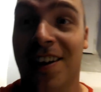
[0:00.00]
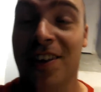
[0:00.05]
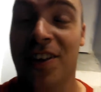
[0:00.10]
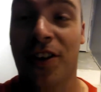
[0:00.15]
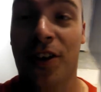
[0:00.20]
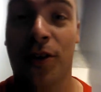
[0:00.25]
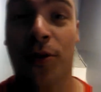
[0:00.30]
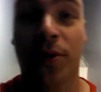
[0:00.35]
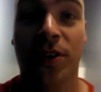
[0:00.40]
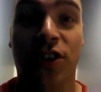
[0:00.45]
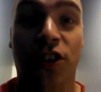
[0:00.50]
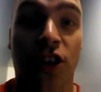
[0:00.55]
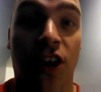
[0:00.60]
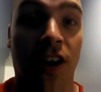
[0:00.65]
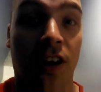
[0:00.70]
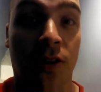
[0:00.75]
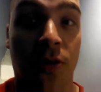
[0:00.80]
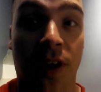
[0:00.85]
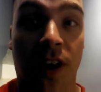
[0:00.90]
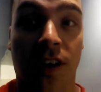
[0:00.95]
You know, with
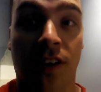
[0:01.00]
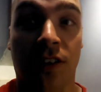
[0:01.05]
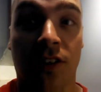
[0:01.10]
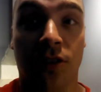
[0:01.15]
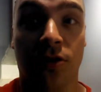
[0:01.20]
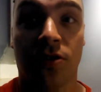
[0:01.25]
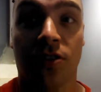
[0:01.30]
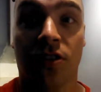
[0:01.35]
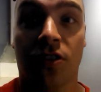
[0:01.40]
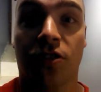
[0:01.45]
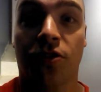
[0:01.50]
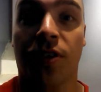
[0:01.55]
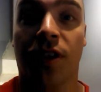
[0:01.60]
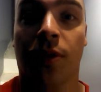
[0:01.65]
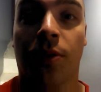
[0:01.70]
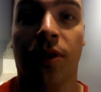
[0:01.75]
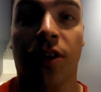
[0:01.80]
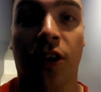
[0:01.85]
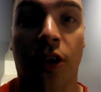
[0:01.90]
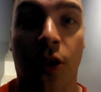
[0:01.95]
Jacare on a losing streak,
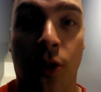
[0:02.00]
with